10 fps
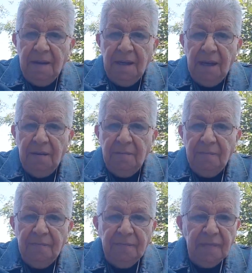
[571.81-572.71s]
Now,
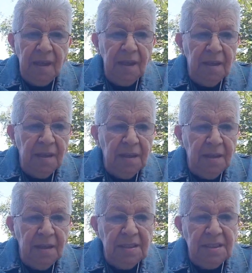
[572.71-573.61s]

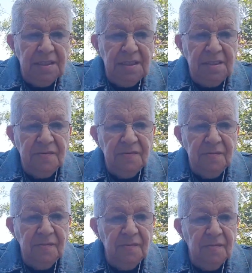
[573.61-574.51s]
this is his
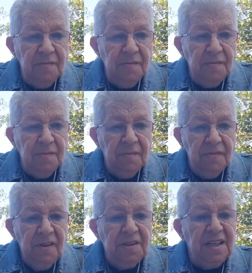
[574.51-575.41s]

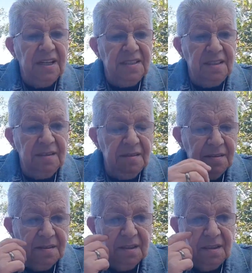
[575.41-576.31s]
first letter
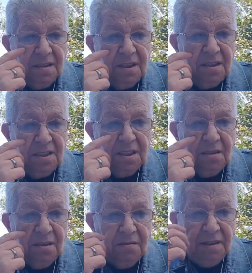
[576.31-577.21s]
to the church in
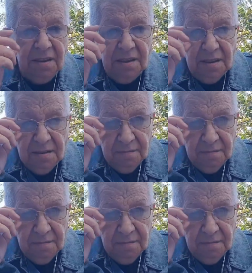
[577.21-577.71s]
Corinth,